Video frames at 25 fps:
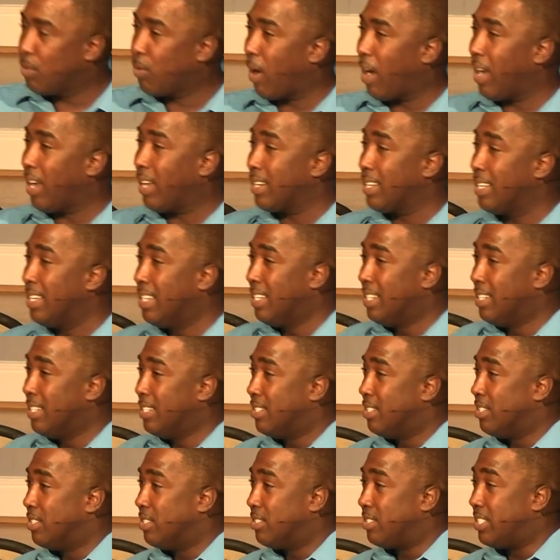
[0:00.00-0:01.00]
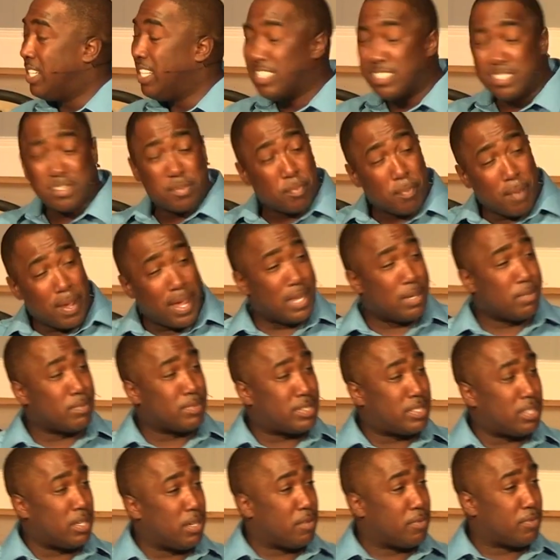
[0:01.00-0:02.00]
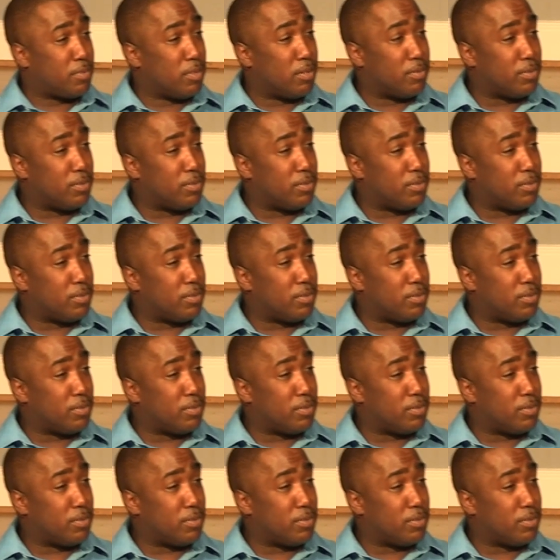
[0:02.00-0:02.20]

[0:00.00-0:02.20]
Right? Jesus made himself